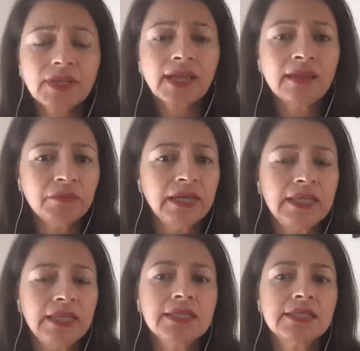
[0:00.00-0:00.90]
in
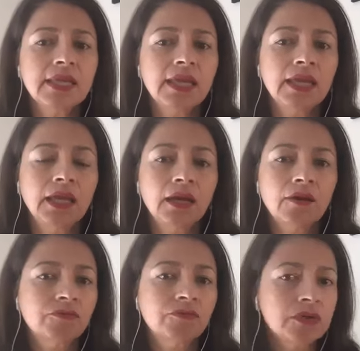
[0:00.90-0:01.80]
Belize, they
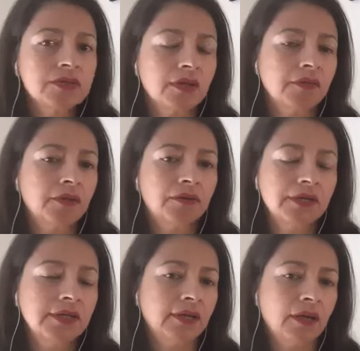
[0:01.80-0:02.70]
focused on their
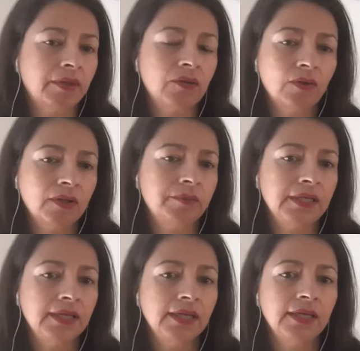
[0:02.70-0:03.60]
economic
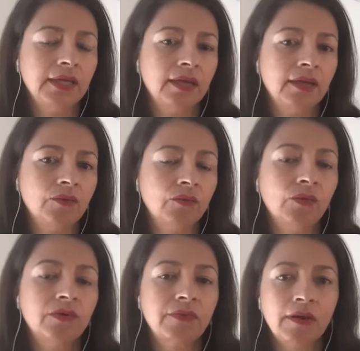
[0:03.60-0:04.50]
well-being and
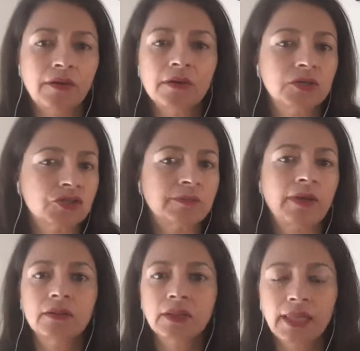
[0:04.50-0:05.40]
were very much
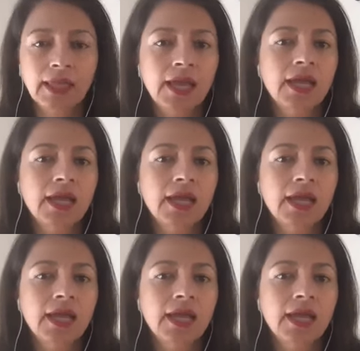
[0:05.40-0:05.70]
about, like,